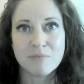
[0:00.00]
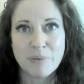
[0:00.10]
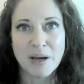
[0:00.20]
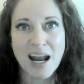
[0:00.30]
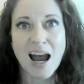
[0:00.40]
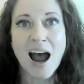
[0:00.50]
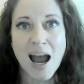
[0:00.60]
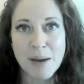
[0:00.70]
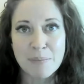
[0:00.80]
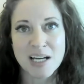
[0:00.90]
but
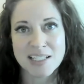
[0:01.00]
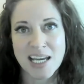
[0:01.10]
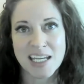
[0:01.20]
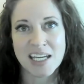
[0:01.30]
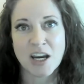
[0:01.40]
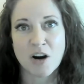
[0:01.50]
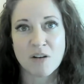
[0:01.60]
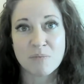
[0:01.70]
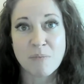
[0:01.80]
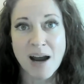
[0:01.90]
I'm not taking
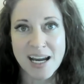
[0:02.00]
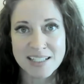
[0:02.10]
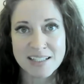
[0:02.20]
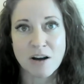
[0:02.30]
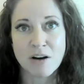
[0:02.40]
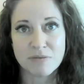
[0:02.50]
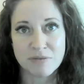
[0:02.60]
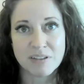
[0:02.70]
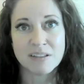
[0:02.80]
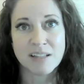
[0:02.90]
care of
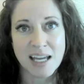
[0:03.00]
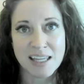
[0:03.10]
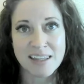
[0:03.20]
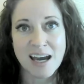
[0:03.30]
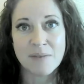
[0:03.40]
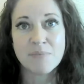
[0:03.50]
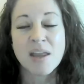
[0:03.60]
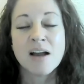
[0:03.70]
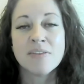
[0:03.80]
myself like that.